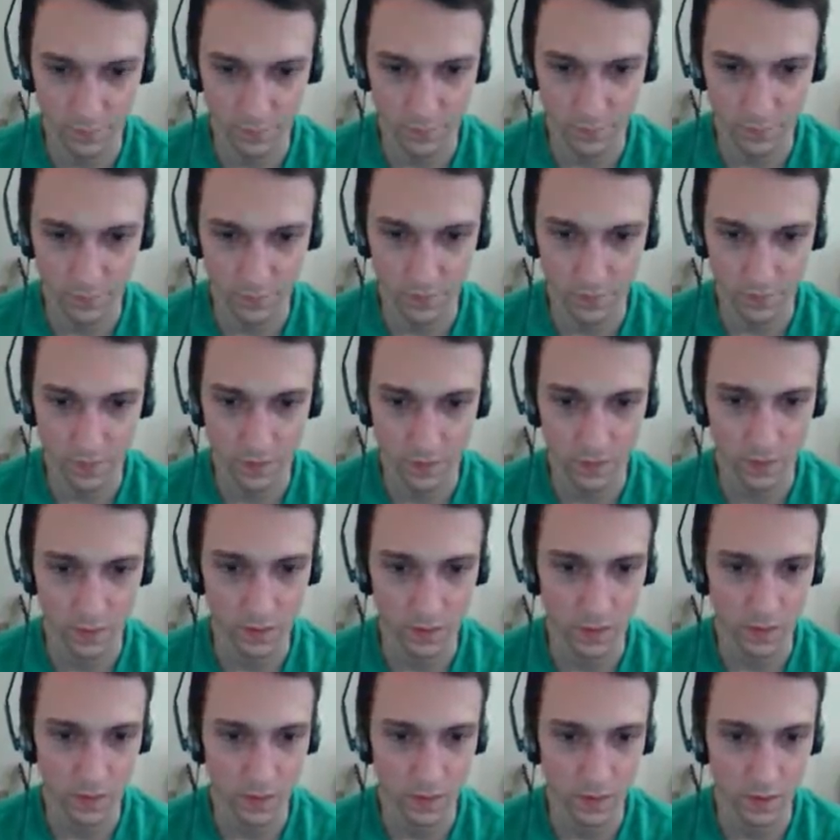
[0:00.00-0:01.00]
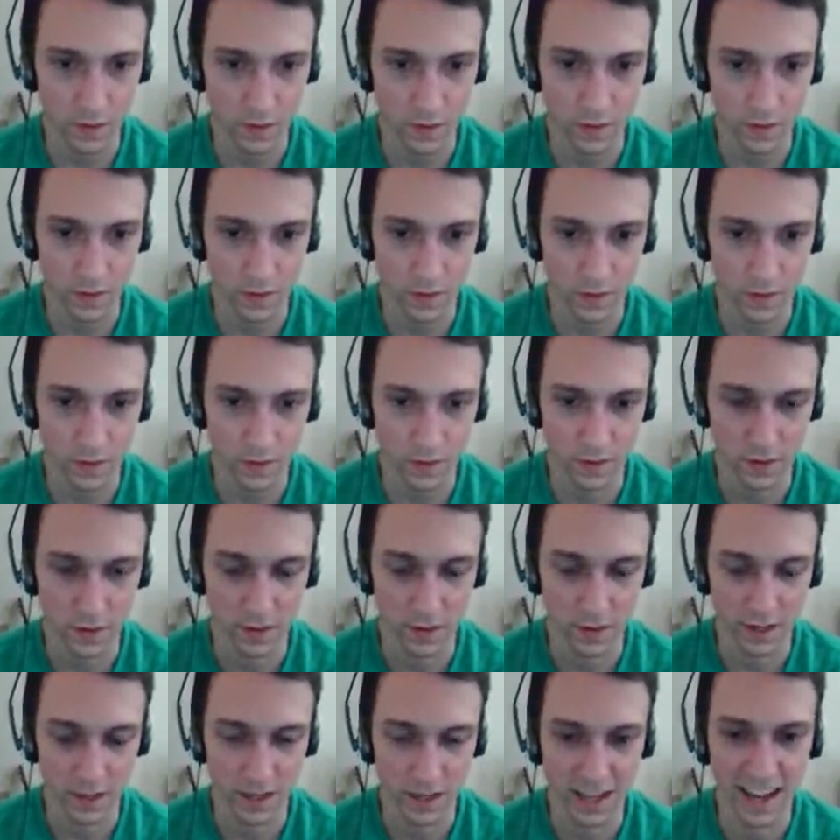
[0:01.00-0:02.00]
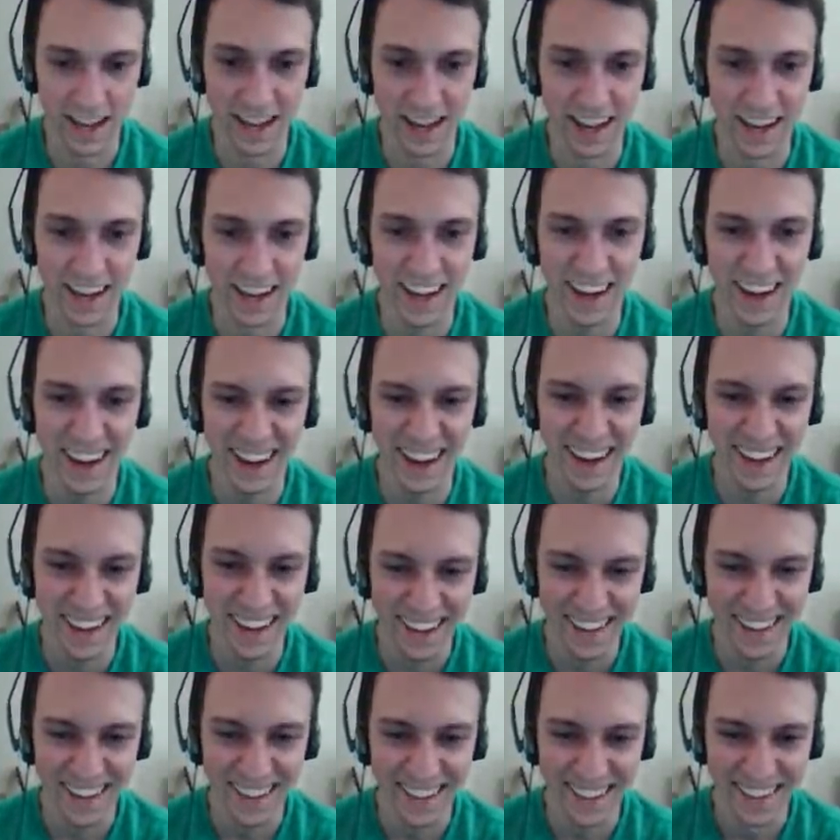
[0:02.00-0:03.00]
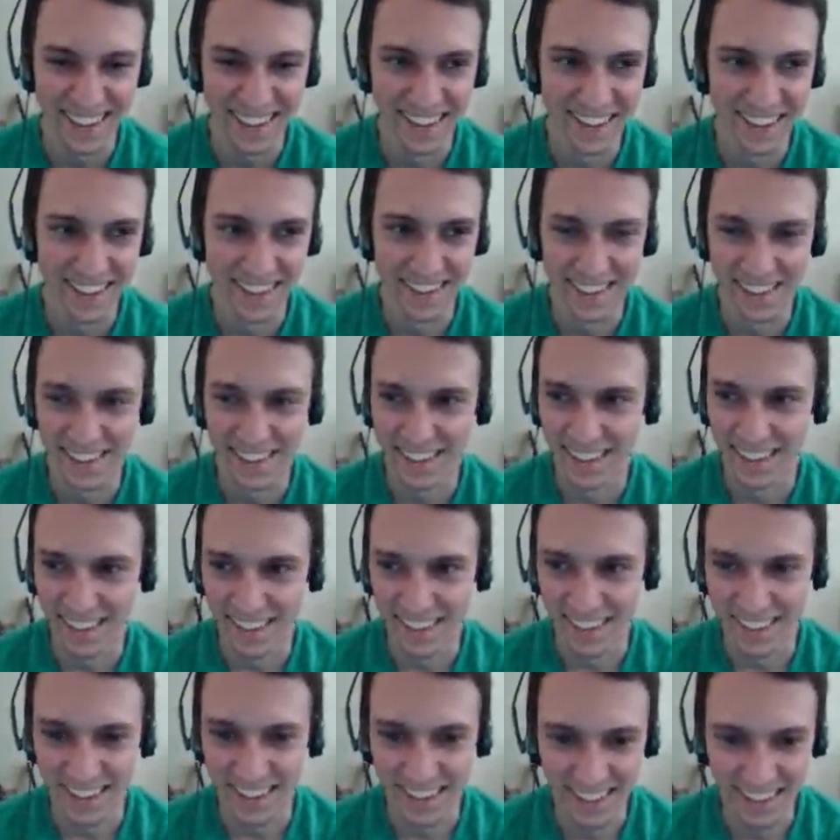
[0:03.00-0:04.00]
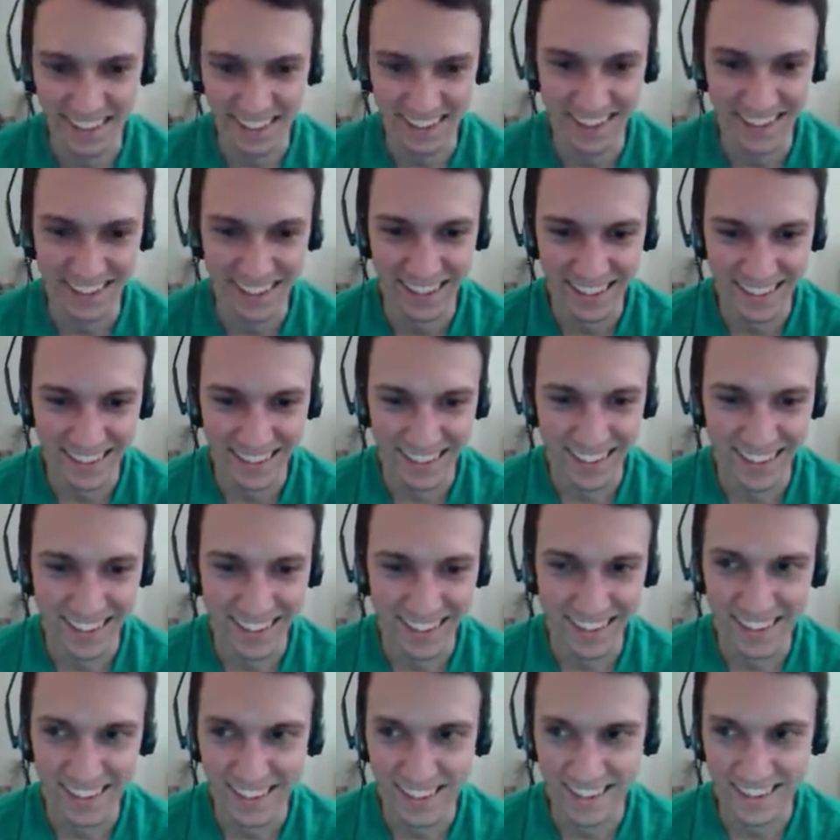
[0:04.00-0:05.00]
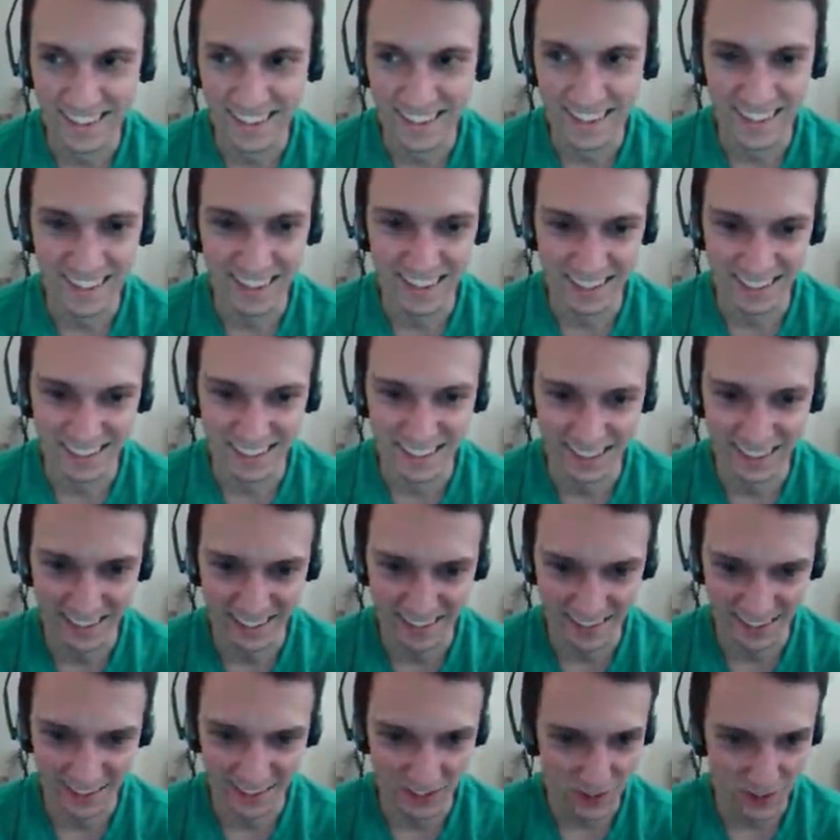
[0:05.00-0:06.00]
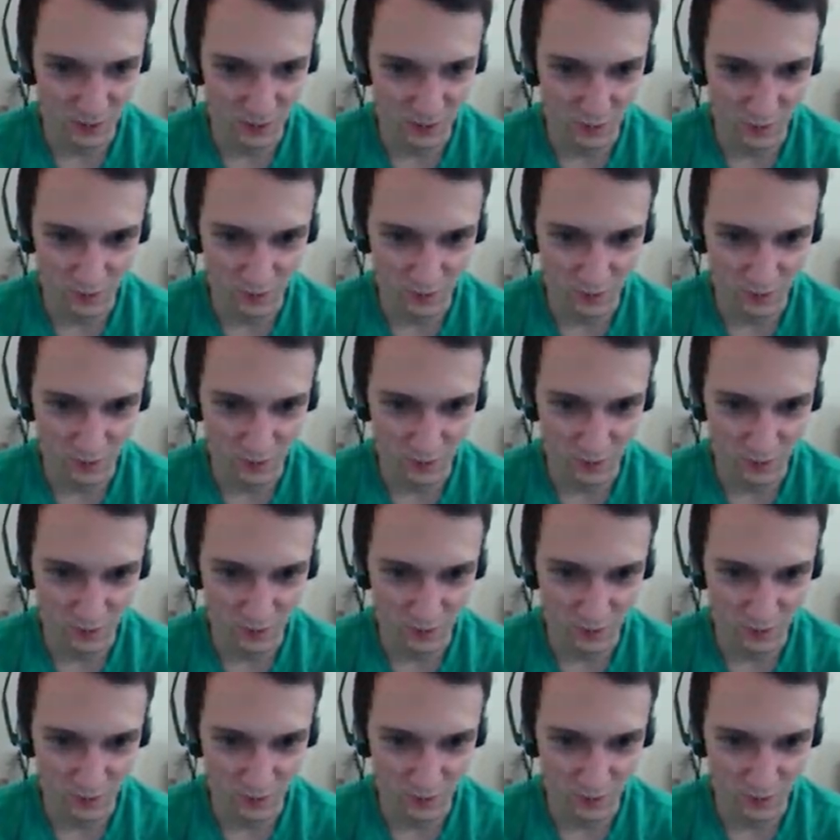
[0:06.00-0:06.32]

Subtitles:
Nobody speaks.